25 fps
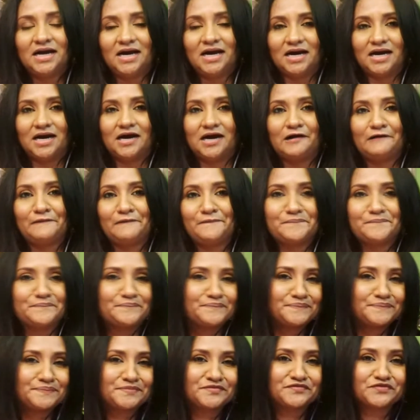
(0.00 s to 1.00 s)

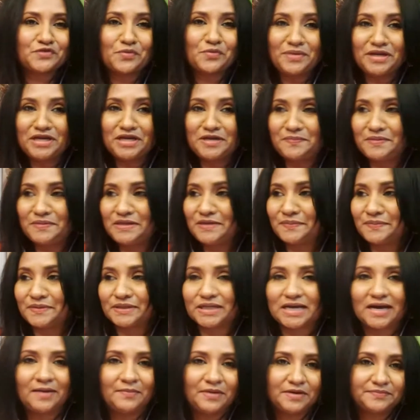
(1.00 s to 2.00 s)
So many people
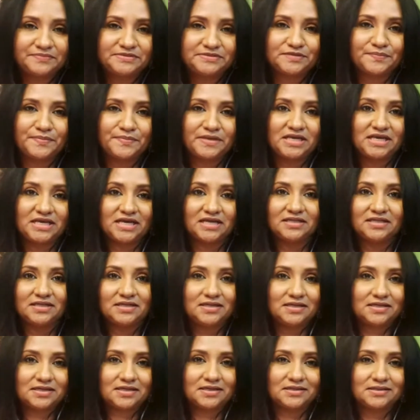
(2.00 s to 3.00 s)
come up to me
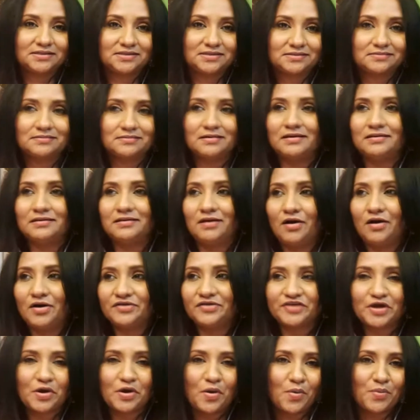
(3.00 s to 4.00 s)
and
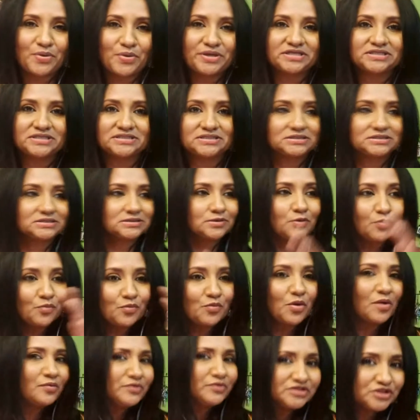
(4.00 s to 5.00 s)
they're always, so
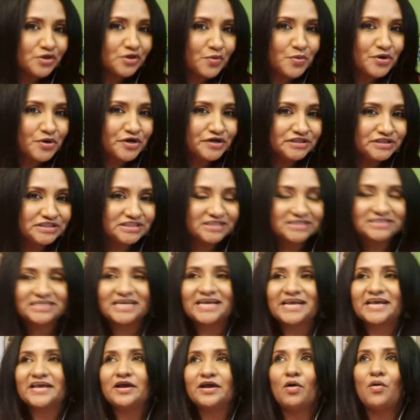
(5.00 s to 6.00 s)
what was your word today?